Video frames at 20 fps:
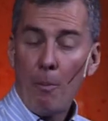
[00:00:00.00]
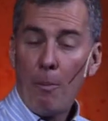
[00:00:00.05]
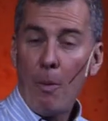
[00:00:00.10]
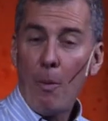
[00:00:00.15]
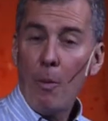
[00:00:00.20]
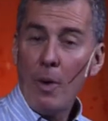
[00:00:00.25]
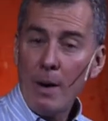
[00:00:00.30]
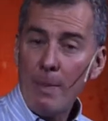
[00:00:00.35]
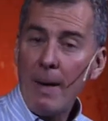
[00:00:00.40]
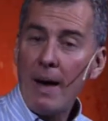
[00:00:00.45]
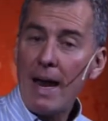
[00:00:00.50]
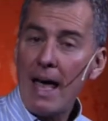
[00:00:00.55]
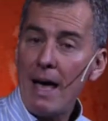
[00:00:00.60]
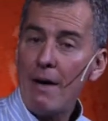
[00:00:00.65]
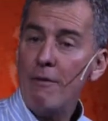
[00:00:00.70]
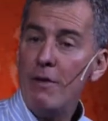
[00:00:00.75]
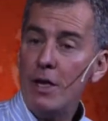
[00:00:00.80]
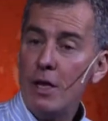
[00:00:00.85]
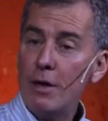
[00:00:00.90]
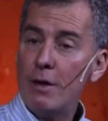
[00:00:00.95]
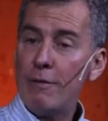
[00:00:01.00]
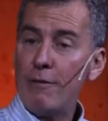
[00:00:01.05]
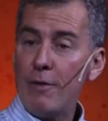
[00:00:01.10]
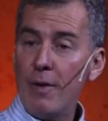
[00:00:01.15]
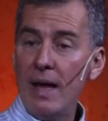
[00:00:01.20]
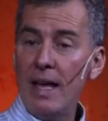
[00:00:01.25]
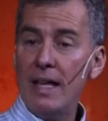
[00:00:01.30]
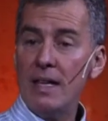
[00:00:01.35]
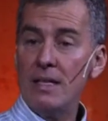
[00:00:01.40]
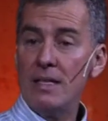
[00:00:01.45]
But what about having your
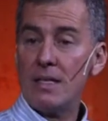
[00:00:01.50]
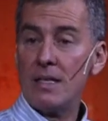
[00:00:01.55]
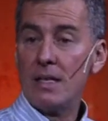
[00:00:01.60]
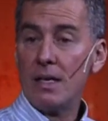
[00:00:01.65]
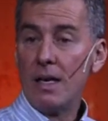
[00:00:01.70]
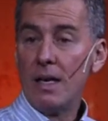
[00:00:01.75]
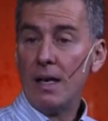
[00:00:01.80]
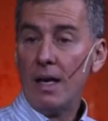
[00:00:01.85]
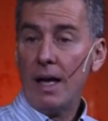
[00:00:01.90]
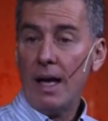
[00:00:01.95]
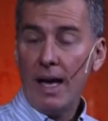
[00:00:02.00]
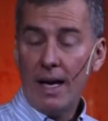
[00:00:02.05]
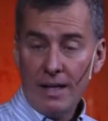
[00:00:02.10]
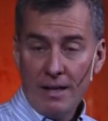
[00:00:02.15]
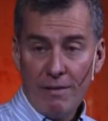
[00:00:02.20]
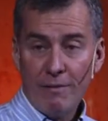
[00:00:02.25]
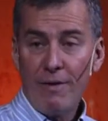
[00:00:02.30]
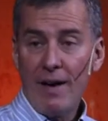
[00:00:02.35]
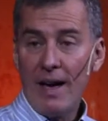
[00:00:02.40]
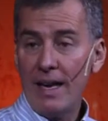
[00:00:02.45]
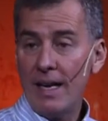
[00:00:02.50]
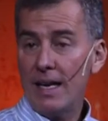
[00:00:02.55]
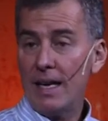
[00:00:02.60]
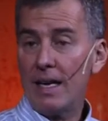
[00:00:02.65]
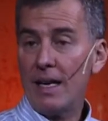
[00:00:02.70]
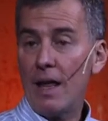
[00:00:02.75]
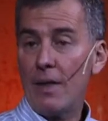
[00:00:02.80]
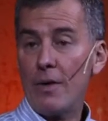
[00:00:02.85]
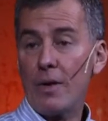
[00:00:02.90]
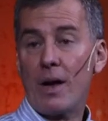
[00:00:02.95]
friends and inviting
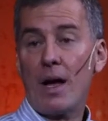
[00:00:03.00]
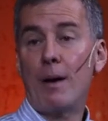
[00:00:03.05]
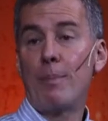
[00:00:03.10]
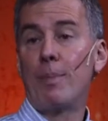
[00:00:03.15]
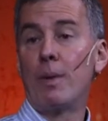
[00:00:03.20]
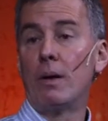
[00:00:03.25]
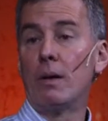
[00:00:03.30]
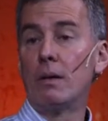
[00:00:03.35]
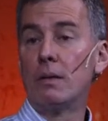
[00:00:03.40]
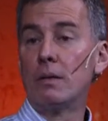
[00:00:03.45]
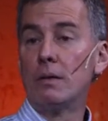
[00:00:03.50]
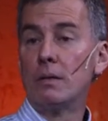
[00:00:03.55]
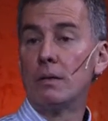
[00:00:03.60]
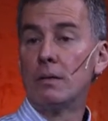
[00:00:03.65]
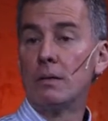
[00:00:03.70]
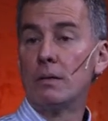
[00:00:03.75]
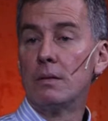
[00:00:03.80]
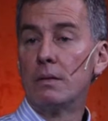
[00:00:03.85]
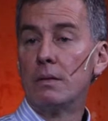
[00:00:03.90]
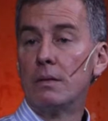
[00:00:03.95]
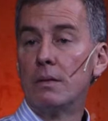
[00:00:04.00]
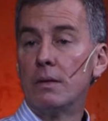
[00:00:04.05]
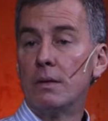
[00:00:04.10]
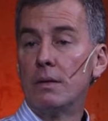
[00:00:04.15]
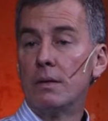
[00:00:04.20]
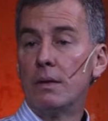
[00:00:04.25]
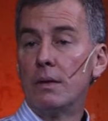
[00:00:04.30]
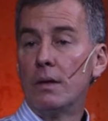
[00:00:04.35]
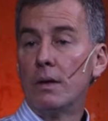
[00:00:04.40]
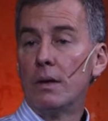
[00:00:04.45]
another couple?
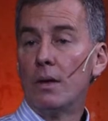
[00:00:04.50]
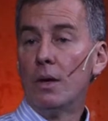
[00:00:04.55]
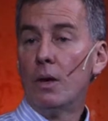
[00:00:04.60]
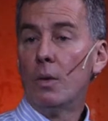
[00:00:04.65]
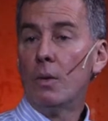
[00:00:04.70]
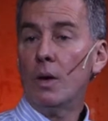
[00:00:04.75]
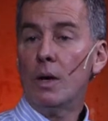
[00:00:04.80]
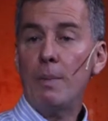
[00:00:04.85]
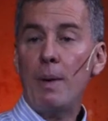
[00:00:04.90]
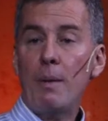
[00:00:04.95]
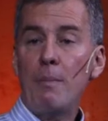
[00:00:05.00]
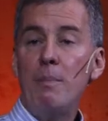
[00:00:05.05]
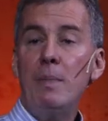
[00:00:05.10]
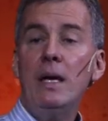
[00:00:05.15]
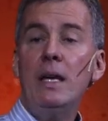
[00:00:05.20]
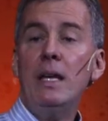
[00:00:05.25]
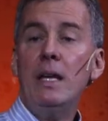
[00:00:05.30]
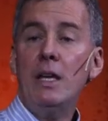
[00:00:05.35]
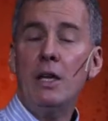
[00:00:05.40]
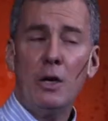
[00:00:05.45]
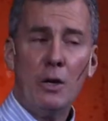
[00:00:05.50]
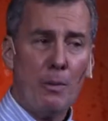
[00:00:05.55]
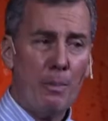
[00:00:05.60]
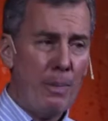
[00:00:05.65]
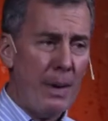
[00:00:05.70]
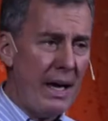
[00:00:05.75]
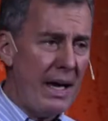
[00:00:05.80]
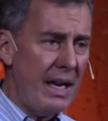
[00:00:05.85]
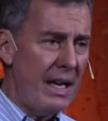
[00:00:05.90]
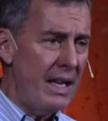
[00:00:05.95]
What about meeting your
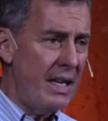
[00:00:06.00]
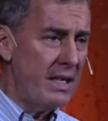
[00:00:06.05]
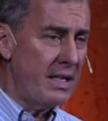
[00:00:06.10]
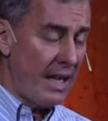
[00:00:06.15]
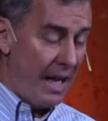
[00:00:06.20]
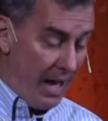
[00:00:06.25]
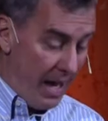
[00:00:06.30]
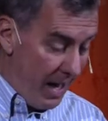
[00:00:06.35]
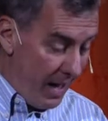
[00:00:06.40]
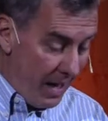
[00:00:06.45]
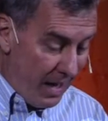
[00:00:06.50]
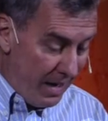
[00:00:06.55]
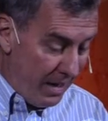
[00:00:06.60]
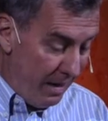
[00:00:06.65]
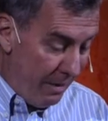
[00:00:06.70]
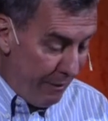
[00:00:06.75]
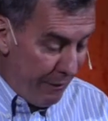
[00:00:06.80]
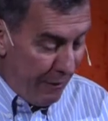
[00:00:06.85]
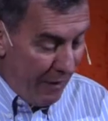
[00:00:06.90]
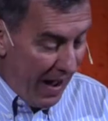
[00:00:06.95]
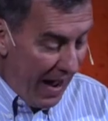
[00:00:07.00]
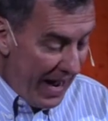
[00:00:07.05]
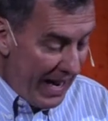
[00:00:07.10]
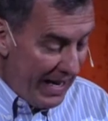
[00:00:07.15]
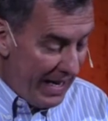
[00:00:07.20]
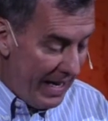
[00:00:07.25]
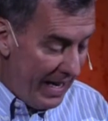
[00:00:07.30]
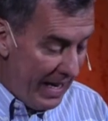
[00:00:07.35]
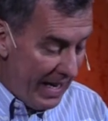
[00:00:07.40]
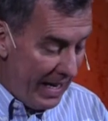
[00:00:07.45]
buddies and
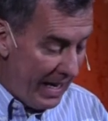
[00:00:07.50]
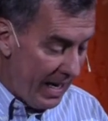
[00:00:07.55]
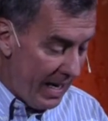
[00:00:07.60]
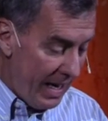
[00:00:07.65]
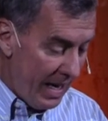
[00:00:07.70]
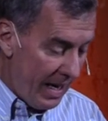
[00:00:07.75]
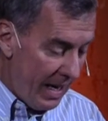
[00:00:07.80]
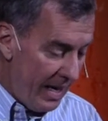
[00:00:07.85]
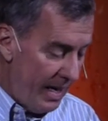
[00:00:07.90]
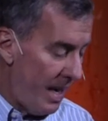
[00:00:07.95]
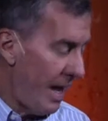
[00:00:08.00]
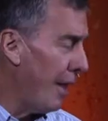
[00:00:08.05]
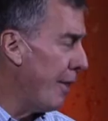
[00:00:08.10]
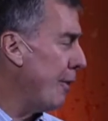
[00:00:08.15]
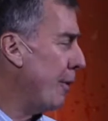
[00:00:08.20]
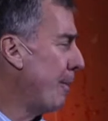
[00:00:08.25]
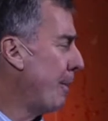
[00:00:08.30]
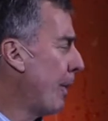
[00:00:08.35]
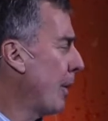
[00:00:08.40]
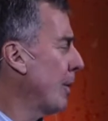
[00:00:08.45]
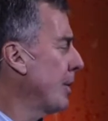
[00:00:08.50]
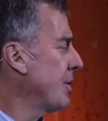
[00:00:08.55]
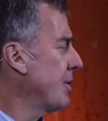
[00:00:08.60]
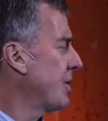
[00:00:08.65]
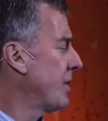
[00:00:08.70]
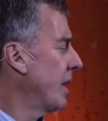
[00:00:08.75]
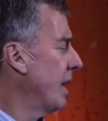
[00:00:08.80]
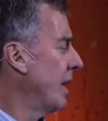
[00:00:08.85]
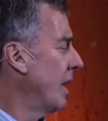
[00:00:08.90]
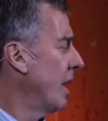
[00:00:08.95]
inviting another
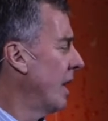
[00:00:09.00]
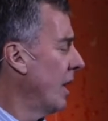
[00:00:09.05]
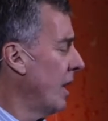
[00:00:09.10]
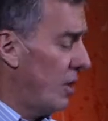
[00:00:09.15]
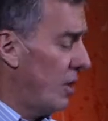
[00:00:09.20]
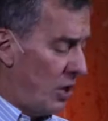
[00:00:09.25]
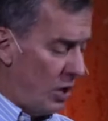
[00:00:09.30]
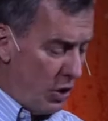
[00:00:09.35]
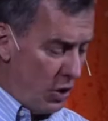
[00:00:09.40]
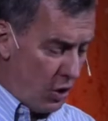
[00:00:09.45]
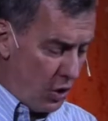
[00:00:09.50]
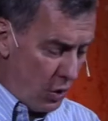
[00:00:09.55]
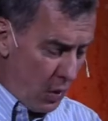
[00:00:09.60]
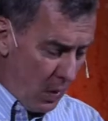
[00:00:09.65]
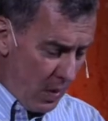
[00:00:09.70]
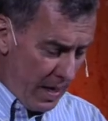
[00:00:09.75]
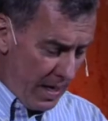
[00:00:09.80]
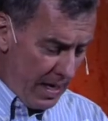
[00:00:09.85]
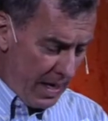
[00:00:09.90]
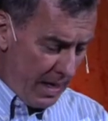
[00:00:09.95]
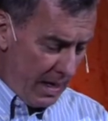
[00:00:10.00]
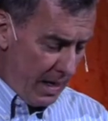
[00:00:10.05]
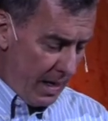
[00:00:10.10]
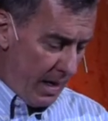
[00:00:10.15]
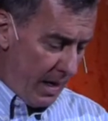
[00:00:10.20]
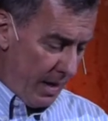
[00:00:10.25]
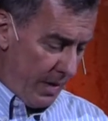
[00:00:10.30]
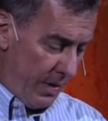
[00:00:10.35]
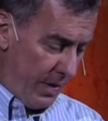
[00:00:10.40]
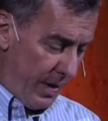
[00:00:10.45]
person to join
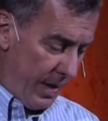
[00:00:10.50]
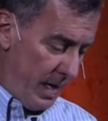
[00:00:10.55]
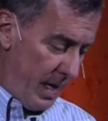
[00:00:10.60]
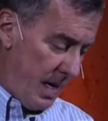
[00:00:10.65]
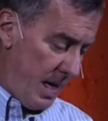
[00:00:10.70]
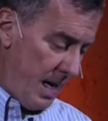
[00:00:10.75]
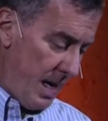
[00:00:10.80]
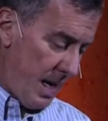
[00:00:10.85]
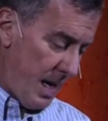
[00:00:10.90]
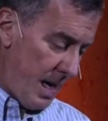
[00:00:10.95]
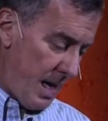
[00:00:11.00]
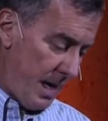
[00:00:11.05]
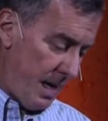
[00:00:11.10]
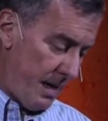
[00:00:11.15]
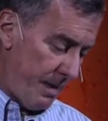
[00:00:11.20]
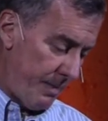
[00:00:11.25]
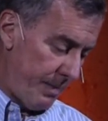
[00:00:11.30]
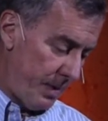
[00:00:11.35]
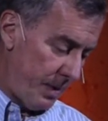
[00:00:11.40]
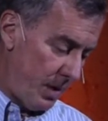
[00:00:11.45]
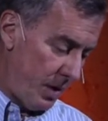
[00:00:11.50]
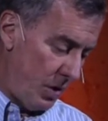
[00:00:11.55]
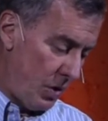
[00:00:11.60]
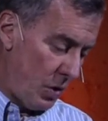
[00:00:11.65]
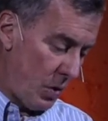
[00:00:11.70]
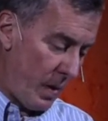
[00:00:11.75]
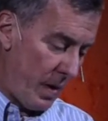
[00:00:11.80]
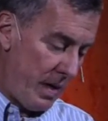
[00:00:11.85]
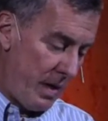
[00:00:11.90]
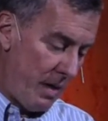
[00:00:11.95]
the
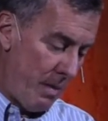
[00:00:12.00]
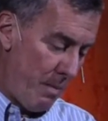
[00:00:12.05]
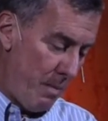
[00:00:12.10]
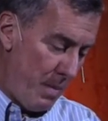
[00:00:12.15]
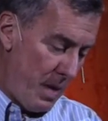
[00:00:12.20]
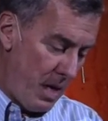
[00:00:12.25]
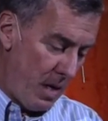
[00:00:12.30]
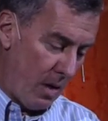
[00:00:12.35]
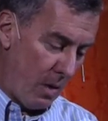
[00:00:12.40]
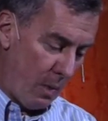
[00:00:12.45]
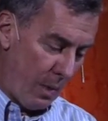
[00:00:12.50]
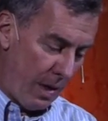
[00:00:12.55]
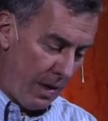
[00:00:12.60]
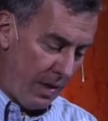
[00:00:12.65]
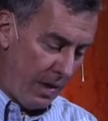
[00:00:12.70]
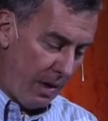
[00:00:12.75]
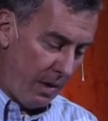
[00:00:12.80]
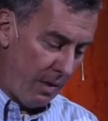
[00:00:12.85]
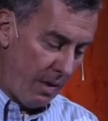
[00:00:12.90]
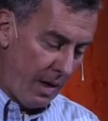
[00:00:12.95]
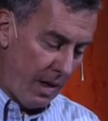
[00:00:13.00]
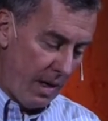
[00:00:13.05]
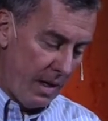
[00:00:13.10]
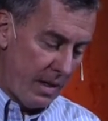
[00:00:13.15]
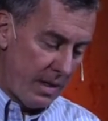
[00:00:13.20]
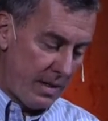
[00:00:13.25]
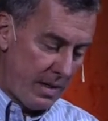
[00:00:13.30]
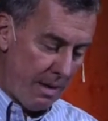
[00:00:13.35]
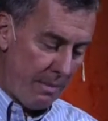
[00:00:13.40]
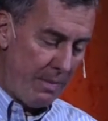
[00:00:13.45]
meal with you?
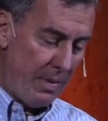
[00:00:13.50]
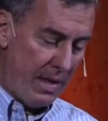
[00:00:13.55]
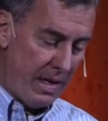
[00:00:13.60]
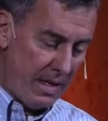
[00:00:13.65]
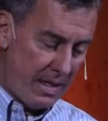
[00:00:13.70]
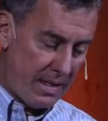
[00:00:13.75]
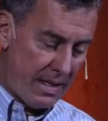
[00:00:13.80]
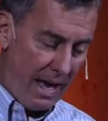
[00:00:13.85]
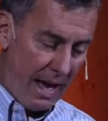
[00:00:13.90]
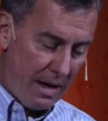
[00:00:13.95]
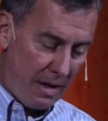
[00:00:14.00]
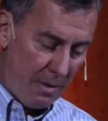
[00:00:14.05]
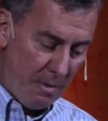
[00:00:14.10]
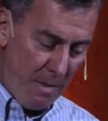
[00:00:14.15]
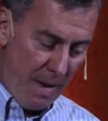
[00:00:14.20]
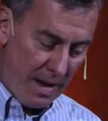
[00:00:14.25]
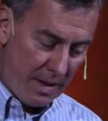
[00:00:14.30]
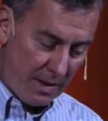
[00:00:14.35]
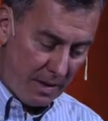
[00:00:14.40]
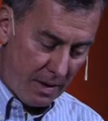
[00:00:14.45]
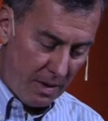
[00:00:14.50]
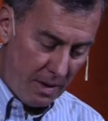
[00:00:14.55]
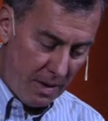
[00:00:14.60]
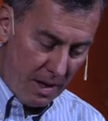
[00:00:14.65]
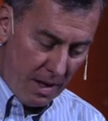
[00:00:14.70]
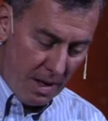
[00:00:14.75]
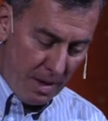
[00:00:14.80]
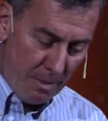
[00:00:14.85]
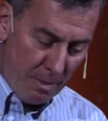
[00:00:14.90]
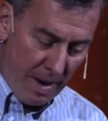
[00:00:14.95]
Something sacramental
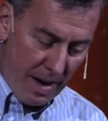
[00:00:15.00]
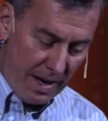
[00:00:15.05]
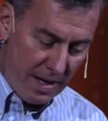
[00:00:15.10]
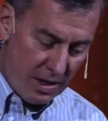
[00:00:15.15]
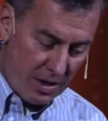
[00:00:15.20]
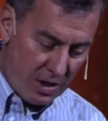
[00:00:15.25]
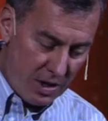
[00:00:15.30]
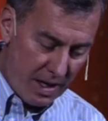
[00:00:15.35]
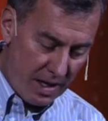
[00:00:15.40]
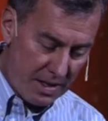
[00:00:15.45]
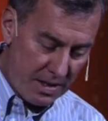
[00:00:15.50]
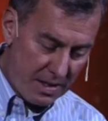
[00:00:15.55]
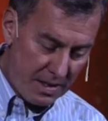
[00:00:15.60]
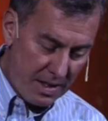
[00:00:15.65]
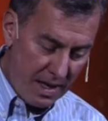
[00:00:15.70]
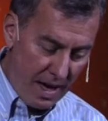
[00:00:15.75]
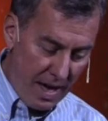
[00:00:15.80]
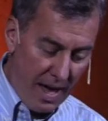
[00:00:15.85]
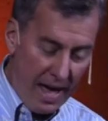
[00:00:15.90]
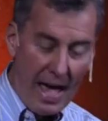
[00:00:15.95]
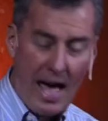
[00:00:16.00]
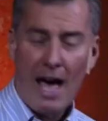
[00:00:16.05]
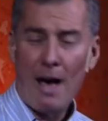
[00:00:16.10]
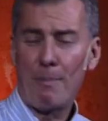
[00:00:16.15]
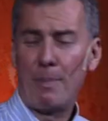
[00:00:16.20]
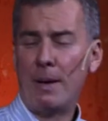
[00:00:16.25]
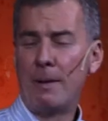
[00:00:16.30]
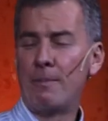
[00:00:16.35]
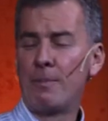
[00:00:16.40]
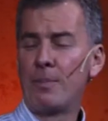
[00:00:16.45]
might just
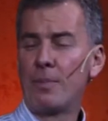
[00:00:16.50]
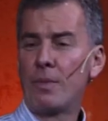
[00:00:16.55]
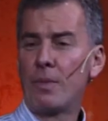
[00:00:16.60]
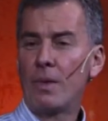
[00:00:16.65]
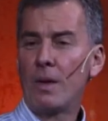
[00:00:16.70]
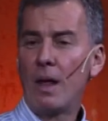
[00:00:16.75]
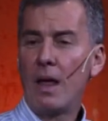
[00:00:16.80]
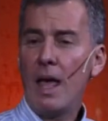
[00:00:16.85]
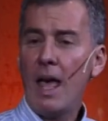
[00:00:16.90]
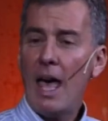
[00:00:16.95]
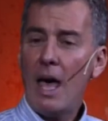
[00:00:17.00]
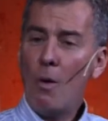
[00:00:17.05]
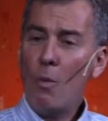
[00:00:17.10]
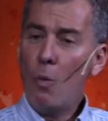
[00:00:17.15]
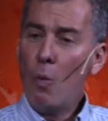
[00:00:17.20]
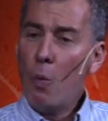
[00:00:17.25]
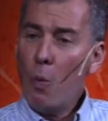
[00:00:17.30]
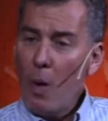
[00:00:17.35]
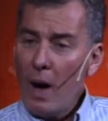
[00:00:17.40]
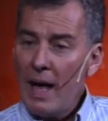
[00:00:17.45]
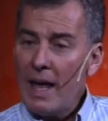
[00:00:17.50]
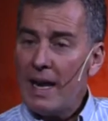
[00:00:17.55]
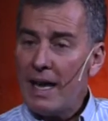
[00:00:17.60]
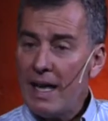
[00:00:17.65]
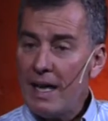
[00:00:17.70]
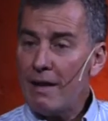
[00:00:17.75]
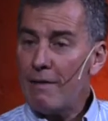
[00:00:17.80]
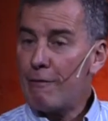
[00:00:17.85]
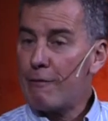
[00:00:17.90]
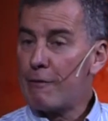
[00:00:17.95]
happen. And what
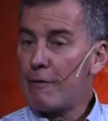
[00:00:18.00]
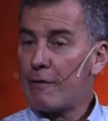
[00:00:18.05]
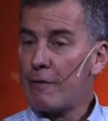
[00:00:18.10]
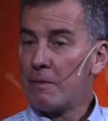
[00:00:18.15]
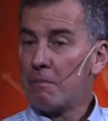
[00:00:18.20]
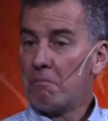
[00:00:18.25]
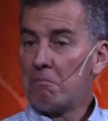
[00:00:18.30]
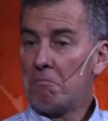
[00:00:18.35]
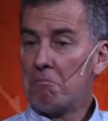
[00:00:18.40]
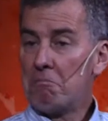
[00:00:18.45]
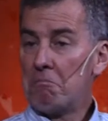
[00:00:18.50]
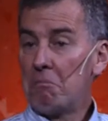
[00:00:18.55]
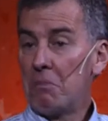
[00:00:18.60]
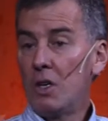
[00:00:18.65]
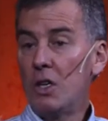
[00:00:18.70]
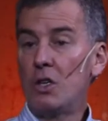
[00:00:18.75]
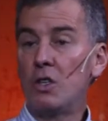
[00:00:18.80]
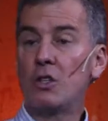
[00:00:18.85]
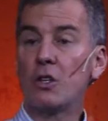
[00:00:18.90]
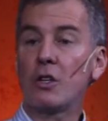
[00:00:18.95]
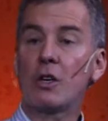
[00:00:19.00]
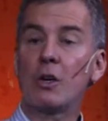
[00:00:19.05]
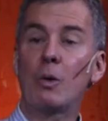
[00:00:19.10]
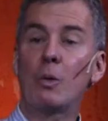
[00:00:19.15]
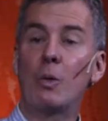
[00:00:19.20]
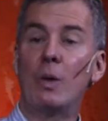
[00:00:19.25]
if you took a